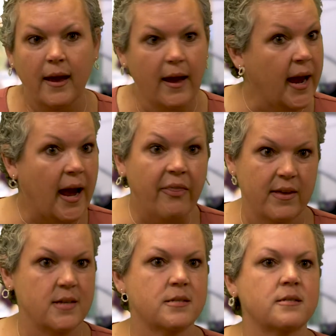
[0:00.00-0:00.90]
I got
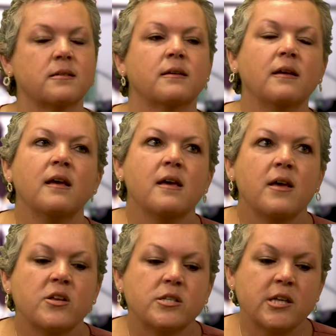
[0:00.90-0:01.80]
this."
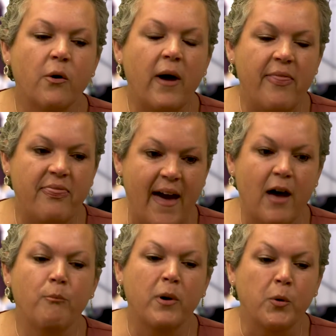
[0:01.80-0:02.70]
So at
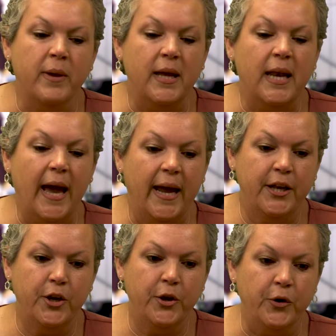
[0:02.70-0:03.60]
that moment, I
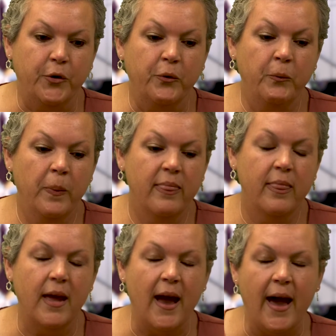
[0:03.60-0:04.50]
knew
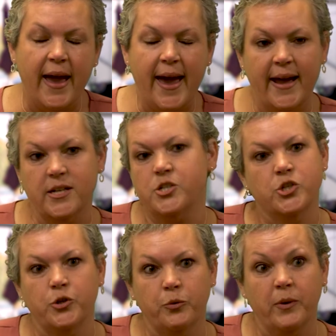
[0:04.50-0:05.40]
that I had
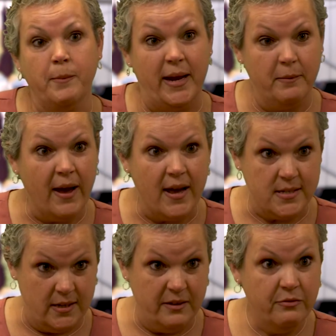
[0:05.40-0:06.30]
to remain
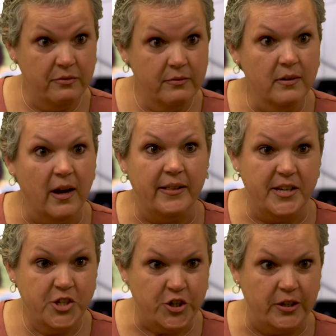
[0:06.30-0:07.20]
positive on
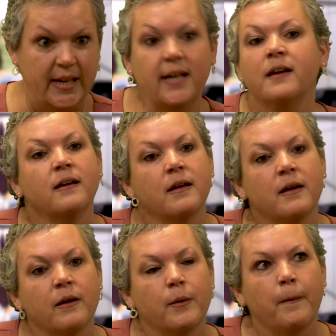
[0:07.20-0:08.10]
this journey
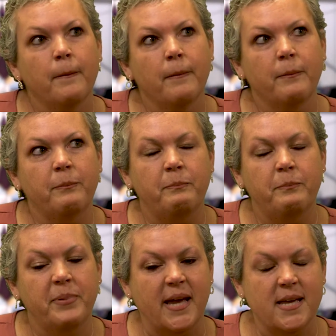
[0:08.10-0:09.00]

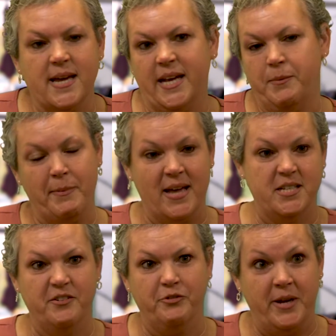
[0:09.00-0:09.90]
because I had to be
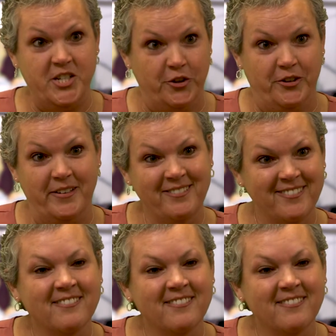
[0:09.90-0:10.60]
positive for my children.